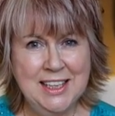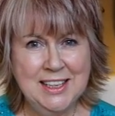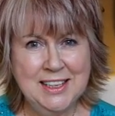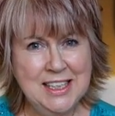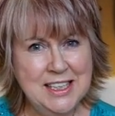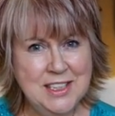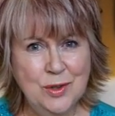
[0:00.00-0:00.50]

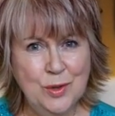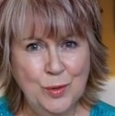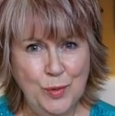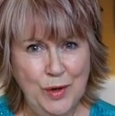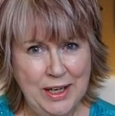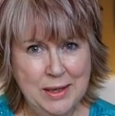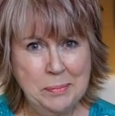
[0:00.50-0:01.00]
things look
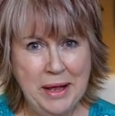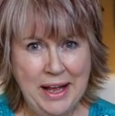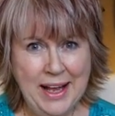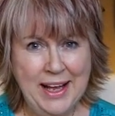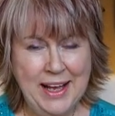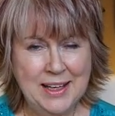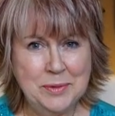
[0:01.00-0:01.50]
really
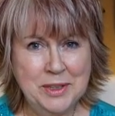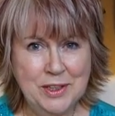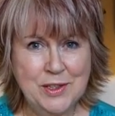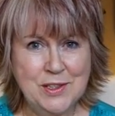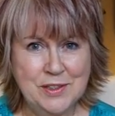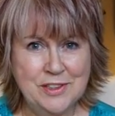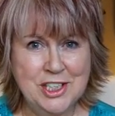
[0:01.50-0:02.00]
bad
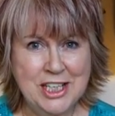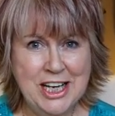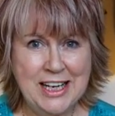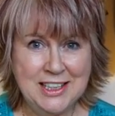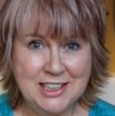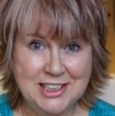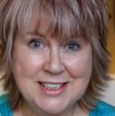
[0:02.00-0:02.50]
because of a
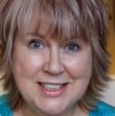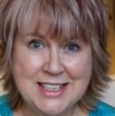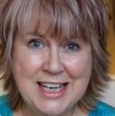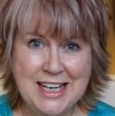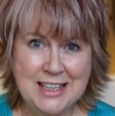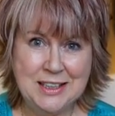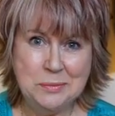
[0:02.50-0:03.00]
change that's
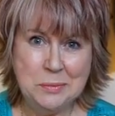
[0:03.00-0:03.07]
taking